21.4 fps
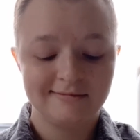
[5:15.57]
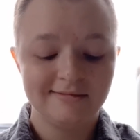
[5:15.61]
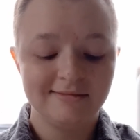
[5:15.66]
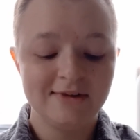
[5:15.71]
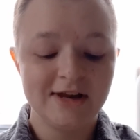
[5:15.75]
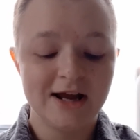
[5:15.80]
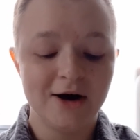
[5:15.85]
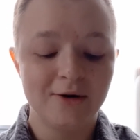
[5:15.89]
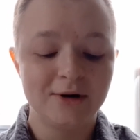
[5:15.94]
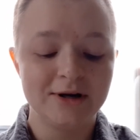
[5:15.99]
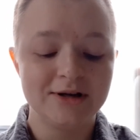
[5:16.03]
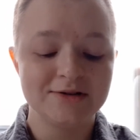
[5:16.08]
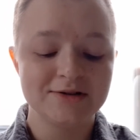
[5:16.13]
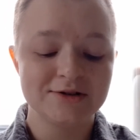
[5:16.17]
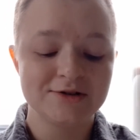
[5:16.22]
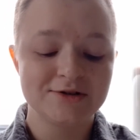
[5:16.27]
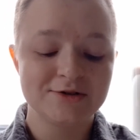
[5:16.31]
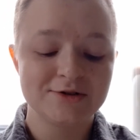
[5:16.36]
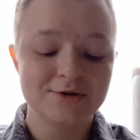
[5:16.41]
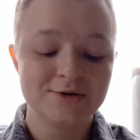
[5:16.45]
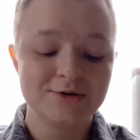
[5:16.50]
Now he's a
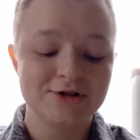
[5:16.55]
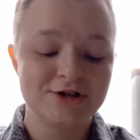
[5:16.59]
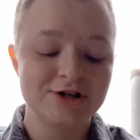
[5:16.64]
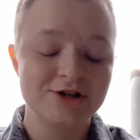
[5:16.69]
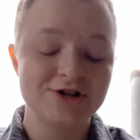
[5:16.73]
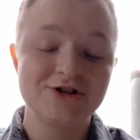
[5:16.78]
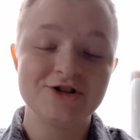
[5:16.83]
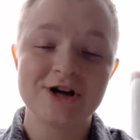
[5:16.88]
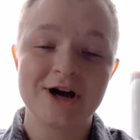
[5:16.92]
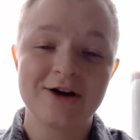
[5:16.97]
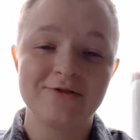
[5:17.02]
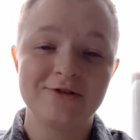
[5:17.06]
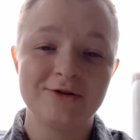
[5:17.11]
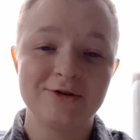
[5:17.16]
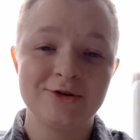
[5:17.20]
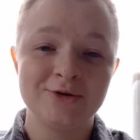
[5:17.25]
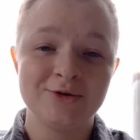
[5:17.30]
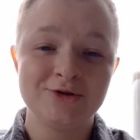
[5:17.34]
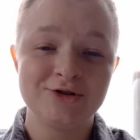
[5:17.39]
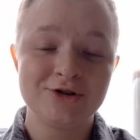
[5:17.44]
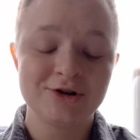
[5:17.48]
sushi chef in
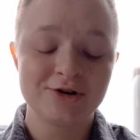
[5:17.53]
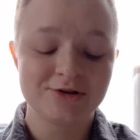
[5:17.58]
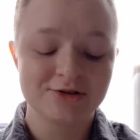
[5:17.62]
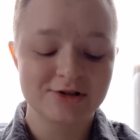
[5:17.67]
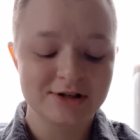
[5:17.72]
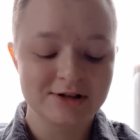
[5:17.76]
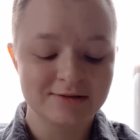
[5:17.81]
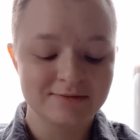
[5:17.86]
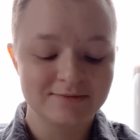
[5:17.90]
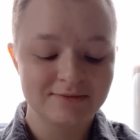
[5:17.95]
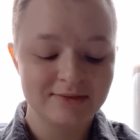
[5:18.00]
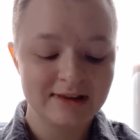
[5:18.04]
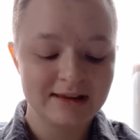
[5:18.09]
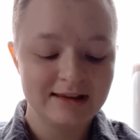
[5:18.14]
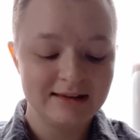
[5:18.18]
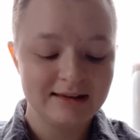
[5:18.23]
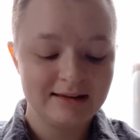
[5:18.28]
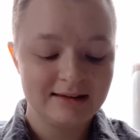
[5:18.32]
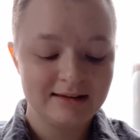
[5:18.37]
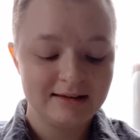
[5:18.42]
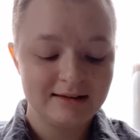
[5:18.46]
New Jersey.
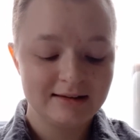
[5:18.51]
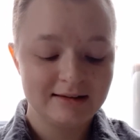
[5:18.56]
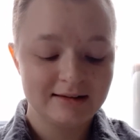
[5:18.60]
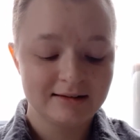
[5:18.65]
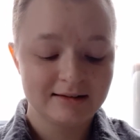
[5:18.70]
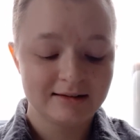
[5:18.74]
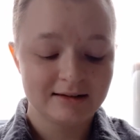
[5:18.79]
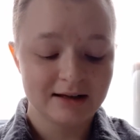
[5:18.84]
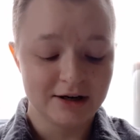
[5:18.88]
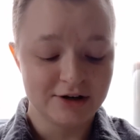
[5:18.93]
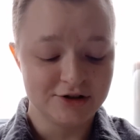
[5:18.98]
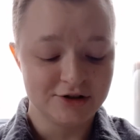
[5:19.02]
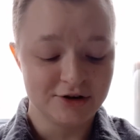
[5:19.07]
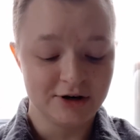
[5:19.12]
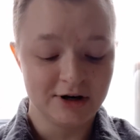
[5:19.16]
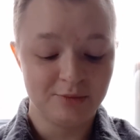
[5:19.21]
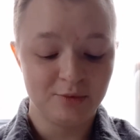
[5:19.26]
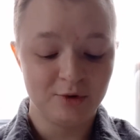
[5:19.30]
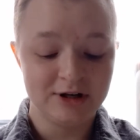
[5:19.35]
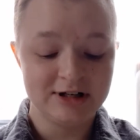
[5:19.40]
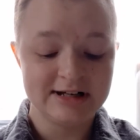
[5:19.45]
I showed
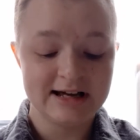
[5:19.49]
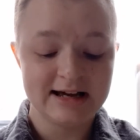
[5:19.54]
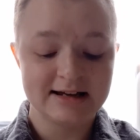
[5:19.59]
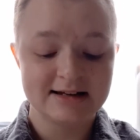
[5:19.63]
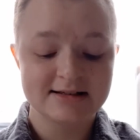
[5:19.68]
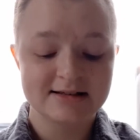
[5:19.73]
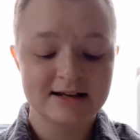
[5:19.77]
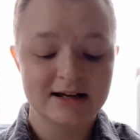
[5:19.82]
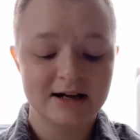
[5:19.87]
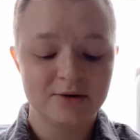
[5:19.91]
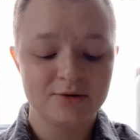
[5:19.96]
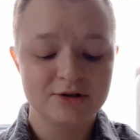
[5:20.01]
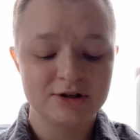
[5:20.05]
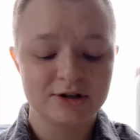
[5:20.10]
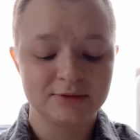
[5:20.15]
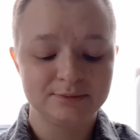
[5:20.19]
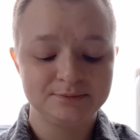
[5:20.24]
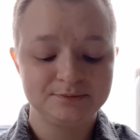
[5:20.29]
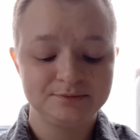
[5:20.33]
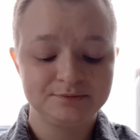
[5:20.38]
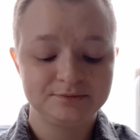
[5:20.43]
up one day at his counter.
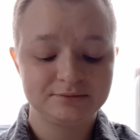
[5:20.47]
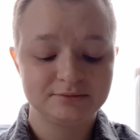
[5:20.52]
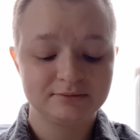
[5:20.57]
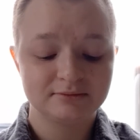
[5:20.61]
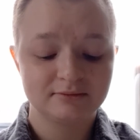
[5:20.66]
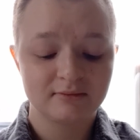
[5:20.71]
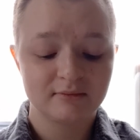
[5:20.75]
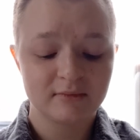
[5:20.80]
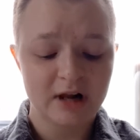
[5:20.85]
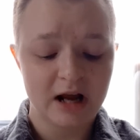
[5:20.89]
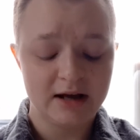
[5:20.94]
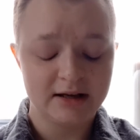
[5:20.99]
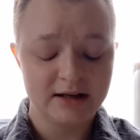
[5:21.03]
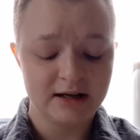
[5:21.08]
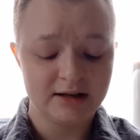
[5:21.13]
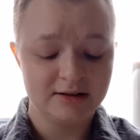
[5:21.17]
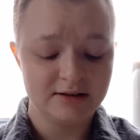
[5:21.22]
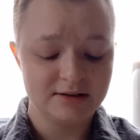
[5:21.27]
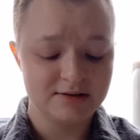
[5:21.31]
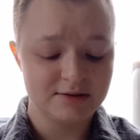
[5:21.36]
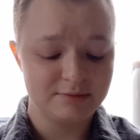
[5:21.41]
I
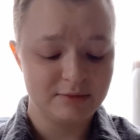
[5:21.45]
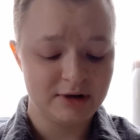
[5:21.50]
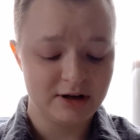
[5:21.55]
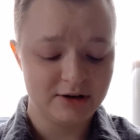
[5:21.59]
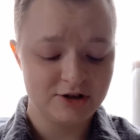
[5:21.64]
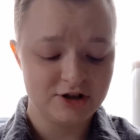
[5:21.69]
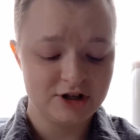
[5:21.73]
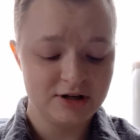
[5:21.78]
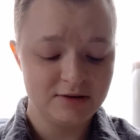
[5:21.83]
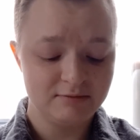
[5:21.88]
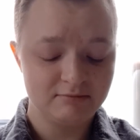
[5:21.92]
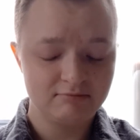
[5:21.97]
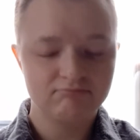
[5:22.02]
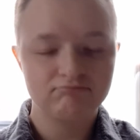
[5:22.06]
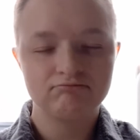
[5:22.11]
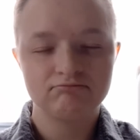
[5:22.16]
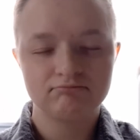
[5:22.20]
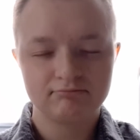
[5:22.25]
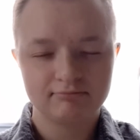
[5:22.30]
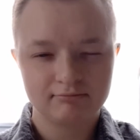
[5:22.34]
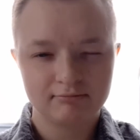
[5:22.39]
ate his mochi.
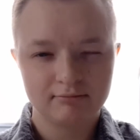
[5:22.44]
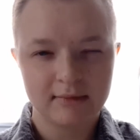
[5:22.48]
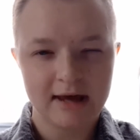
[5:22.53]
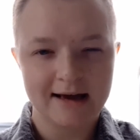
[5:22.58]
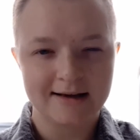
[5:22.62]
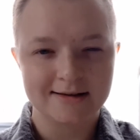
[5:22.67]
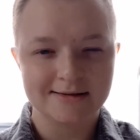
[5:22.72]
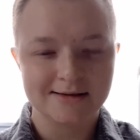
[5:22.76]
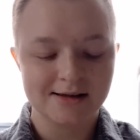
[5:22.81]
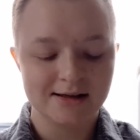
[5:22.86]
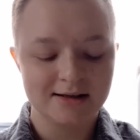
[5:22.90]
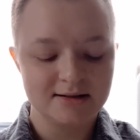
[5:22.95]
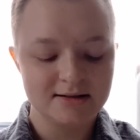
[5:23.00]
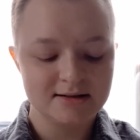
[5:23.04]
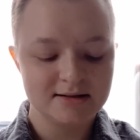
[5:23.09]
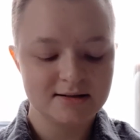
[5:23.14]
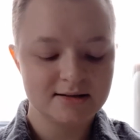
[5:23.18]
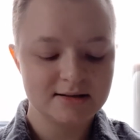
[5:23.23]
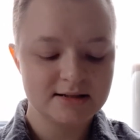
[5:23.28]
Excellent.